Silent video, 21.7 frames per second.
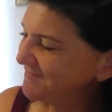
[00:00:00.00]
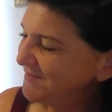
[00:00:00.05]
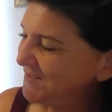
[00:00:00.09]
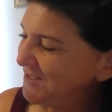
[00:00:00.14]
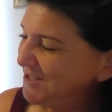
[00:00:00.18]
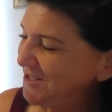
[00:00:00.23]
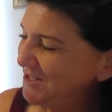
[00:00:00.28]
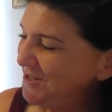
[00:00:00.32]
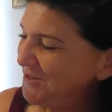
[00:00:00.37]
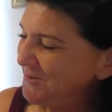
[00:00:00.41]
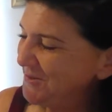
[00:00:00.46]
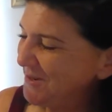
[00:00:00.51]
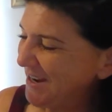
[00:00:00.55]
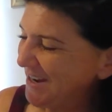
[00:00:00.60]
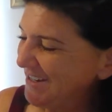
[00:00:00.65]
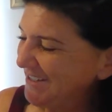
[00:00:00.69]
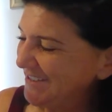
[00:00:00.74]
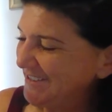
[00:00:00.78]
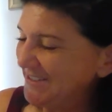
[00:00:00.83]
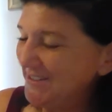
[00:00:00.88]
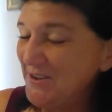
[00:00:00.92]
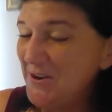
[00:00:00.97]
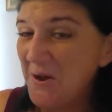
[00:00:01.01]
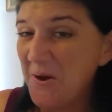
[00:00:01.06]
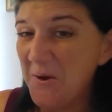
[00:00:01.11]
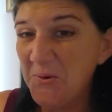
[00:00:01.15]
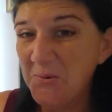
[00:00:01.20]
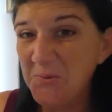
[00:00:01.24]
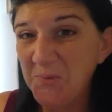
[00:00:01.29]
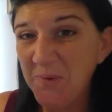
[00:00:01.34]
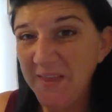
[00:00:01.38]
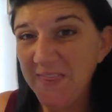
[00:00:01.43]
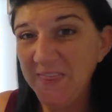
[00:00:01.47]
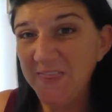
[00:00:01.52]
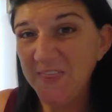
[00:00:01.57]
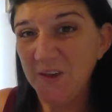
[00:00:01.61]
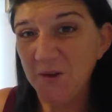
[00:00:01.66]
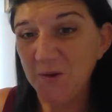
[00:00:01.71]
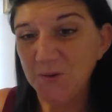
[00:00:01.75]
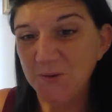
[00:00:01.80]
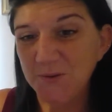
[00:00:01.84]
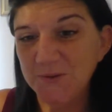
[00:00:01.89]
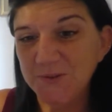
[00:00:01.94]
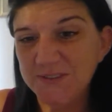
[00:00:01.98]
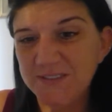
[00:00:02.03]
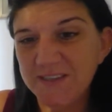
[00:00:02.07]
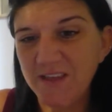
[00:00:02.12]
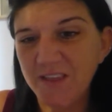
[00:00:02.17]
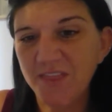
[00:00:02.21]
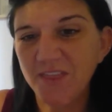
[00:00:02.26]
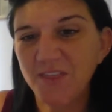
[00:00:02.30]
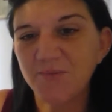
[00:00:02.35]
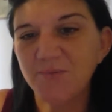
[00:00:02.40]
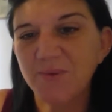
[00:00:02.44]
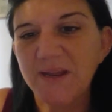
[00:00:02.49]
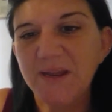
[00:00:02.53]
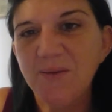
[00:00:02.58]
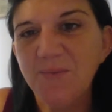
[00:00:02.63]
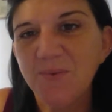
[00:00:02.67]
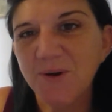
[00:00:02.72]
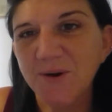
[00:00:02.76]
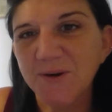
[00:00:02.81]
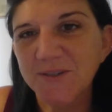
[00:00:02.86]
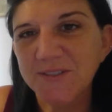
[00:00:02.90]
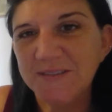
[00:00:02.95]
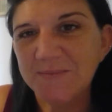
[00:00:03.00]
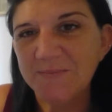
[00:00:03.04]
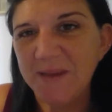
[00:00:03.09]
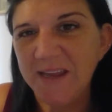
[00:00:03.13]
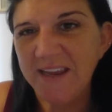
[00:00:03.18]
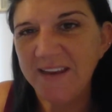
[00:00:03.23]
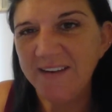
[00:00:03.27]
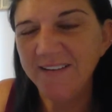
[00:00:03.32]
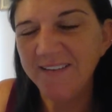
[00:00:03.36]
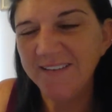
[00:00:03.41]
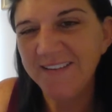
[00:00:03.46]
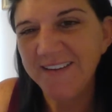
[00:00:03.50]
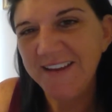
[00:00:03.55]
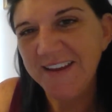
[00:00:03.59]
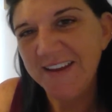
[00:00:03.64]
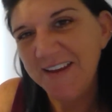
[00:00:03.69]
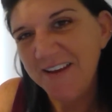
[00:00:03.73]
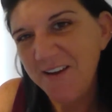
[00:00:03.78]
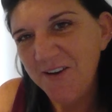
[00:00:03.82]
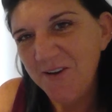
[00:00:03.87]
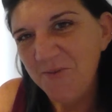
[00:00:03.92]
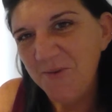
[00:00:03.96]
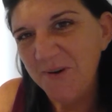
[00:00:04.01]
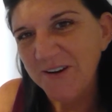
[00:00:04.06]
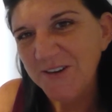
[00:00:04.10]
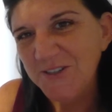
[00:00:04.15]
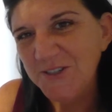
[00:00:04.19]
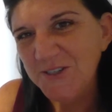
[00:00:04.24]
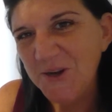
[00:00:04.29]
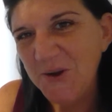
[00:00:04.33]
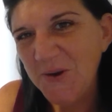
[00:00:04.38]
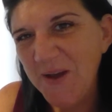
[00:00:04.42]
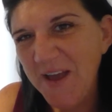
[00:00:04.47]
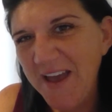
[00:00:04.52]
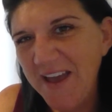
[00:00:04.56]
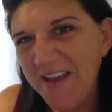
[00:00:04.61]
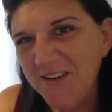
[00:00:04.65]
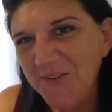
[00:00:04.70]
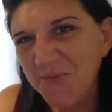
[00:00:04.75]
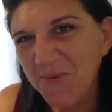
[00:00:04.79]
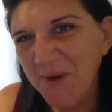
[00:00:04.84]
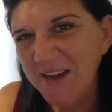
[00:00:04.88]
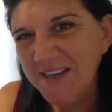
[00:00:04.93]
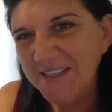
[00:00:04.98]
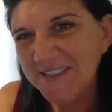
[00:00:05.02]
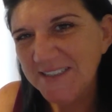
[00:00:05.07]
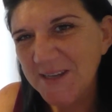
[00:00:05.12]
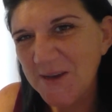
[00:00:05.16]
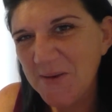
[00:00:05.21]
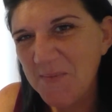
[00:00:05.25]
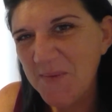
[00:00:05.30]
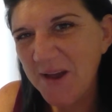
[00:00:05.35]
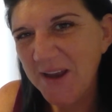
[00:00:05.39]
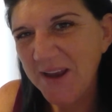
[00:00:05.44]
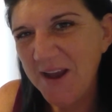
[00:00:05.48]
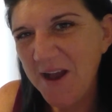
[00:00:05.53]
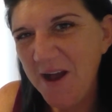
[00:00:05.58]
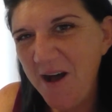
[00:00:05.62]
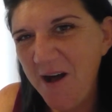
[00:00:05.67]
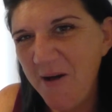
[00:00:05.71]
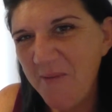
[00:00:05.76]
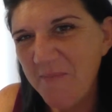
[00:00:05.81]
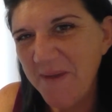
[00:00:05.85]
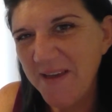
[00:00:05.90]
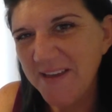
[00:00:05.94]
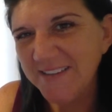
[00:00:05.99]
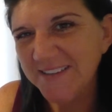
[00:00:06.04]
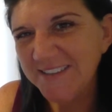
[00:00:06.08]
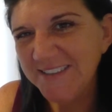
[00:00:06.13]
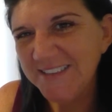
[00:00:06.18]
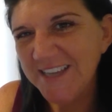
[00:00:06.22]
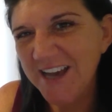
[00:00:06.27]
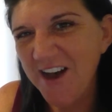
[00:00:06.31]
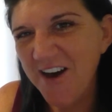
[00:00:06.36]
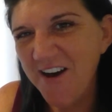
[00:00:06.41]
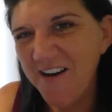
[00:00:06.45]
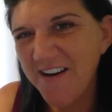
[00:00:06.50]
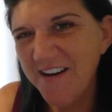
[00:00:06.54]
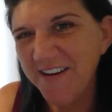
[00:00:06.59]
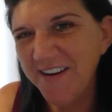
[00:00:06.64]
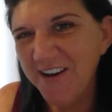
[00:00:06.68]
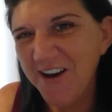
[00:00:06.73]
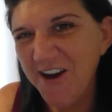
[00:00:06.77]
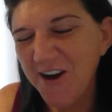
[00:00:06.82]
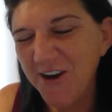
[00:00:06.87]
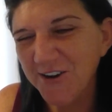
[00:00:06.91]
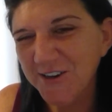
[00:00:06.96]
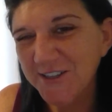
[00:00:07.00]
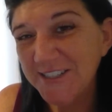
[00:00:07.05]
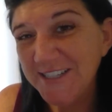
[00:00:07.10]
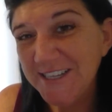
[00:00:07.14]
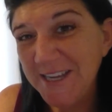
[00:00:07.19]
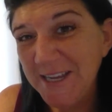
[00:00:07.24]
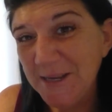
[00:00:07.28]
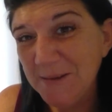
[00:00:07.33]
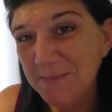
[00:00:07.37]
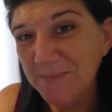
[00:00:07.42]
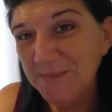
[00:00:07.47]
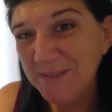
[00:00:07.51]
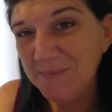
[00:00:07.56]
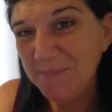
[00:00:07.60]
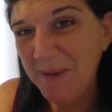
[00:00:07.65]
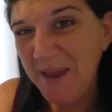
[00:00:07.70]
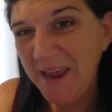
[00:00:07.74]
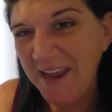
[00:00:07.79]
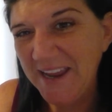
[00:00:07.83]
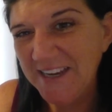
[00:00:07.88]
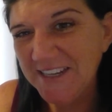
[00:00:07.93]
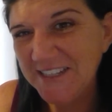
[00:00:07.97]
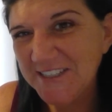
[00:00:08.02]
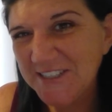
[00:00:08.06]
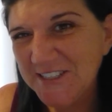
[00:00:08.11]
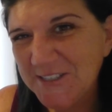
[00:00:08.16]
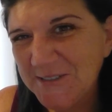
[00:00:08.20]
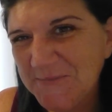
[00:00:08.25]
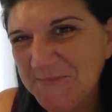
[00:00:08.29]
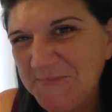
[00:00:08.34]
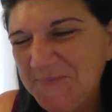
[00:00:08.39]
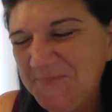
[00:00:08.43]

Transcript: Do you guys know what those 3 words mean? Why don't you go ahead and write some comments on our Teams page.